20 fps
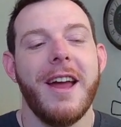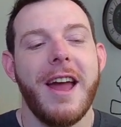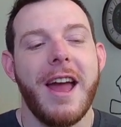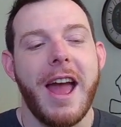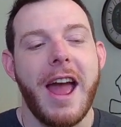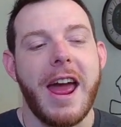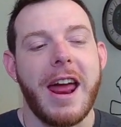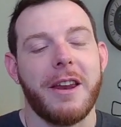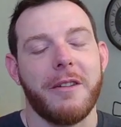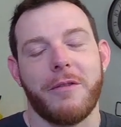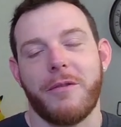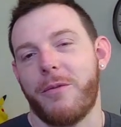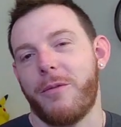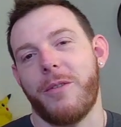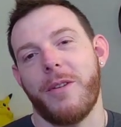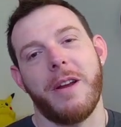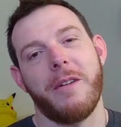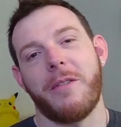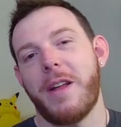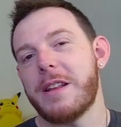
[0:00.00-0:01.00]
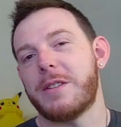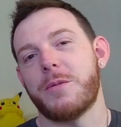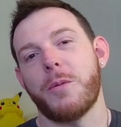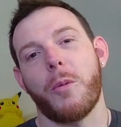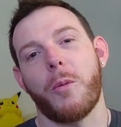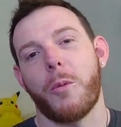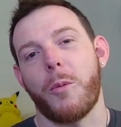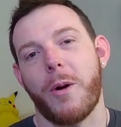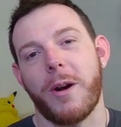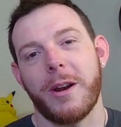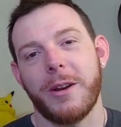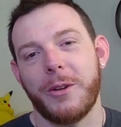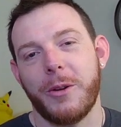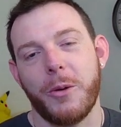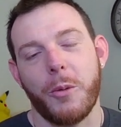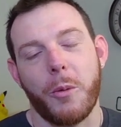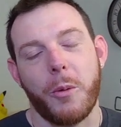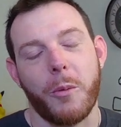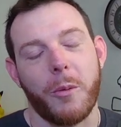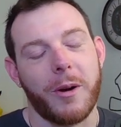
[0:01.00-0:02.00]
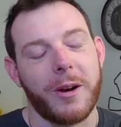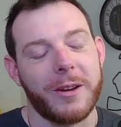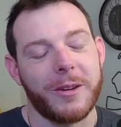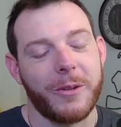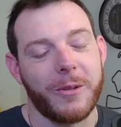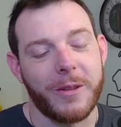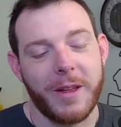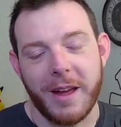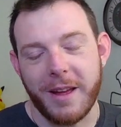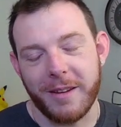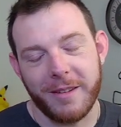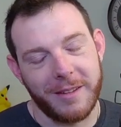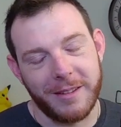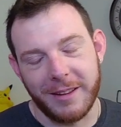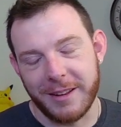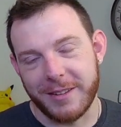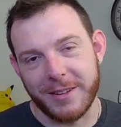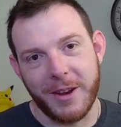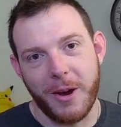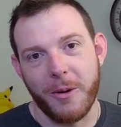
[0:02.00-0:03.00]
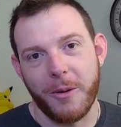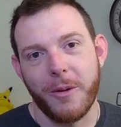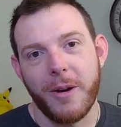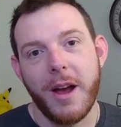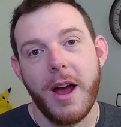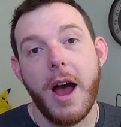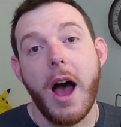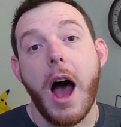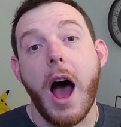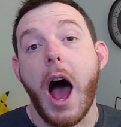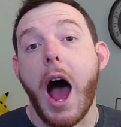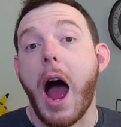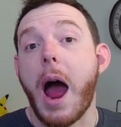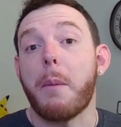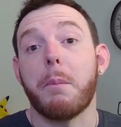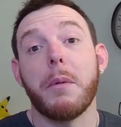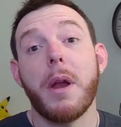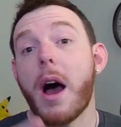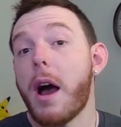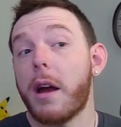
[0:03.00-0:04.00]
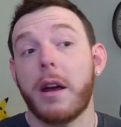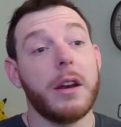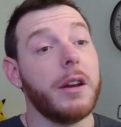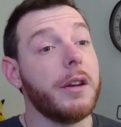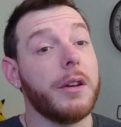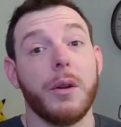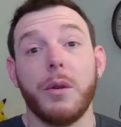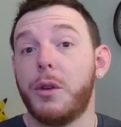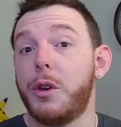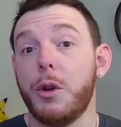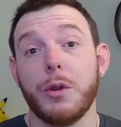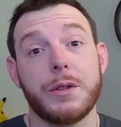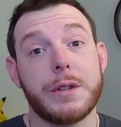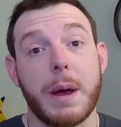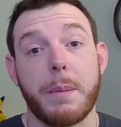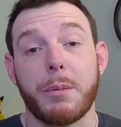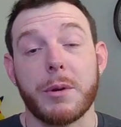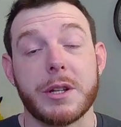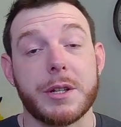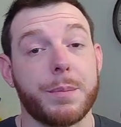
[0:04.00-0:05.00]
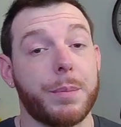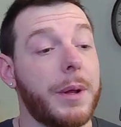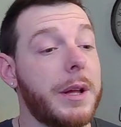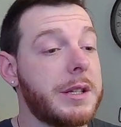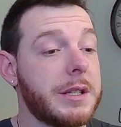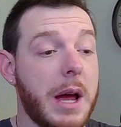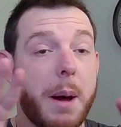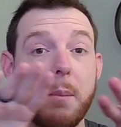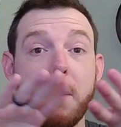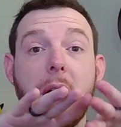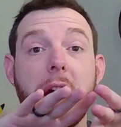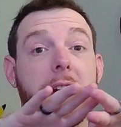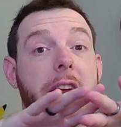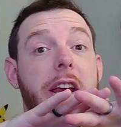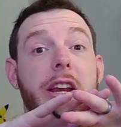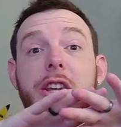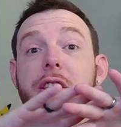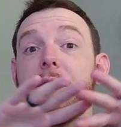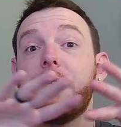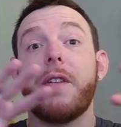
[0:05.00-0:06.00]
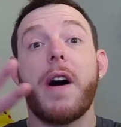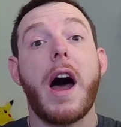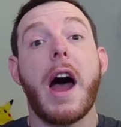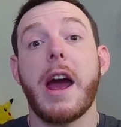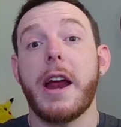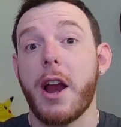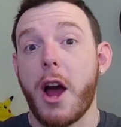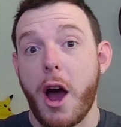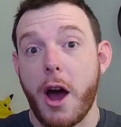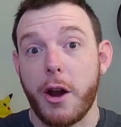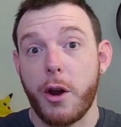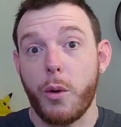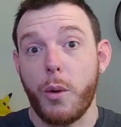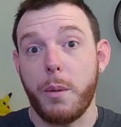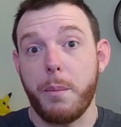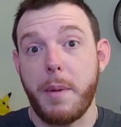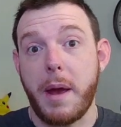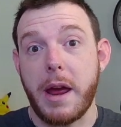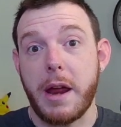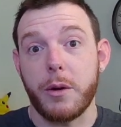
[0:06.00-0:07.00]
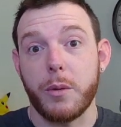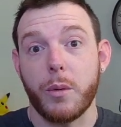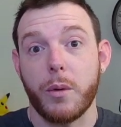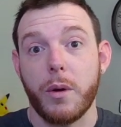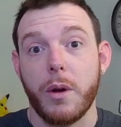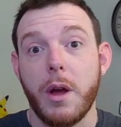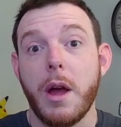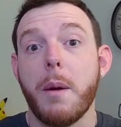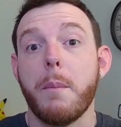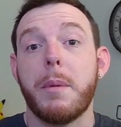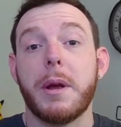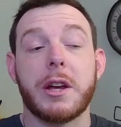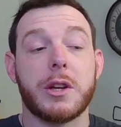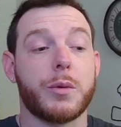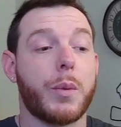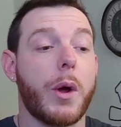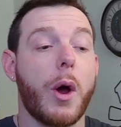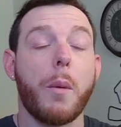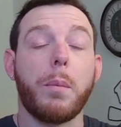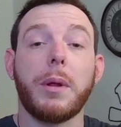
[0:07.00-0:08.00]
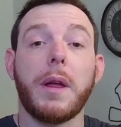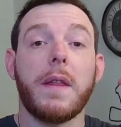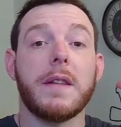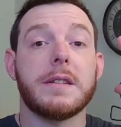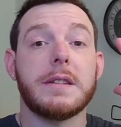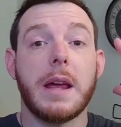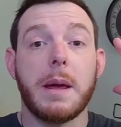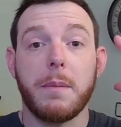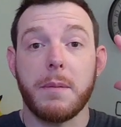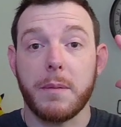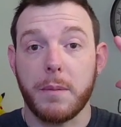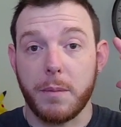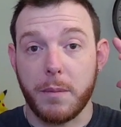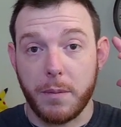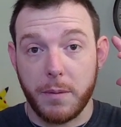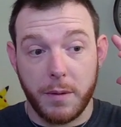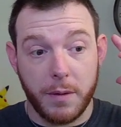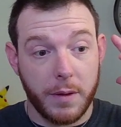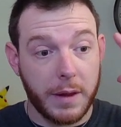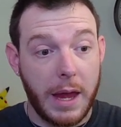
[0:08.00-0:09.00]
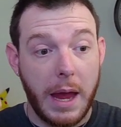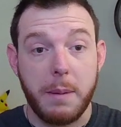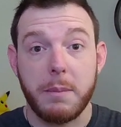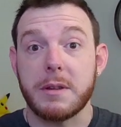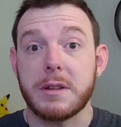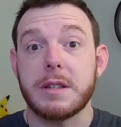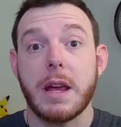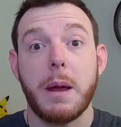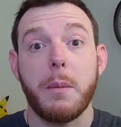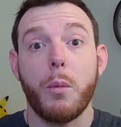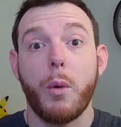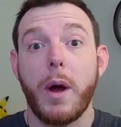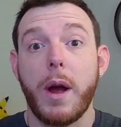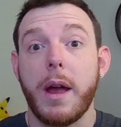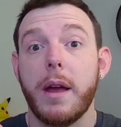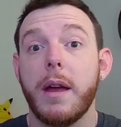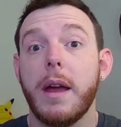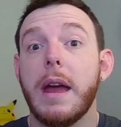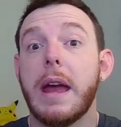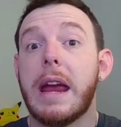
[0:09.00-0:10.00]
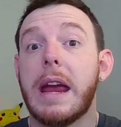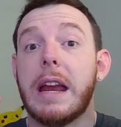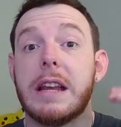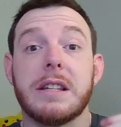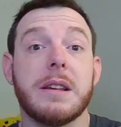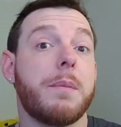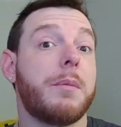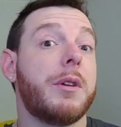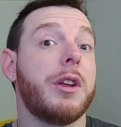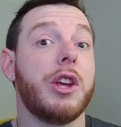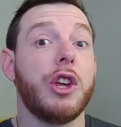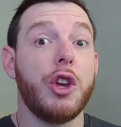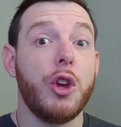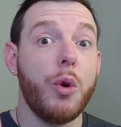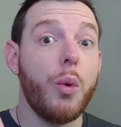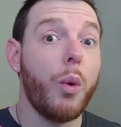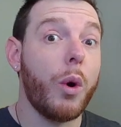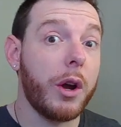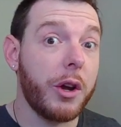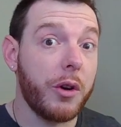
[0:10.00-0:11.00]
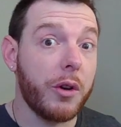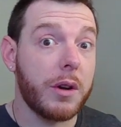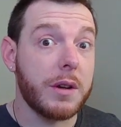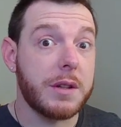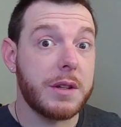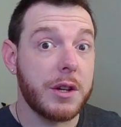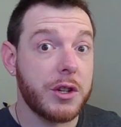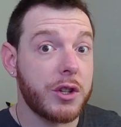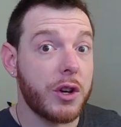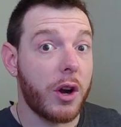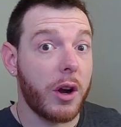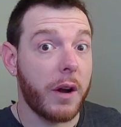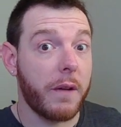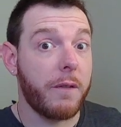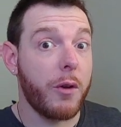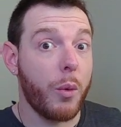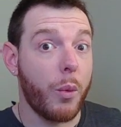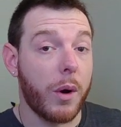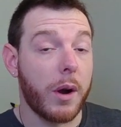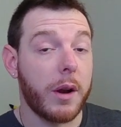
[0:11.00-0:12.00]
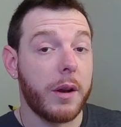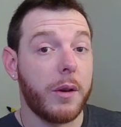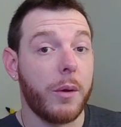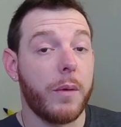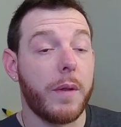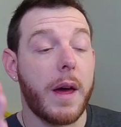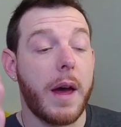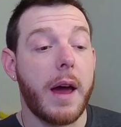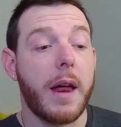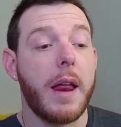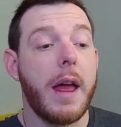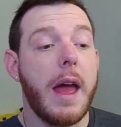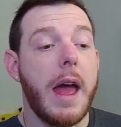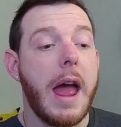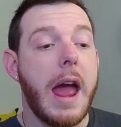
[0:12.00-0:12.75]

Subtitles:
And if that's what we want to do, we want to do that. Let's go. I'm not going to do two separate splits. I'm not going to divide auto and manual, because we all play the game the same way. It is up to you on your decision on if you want to do that.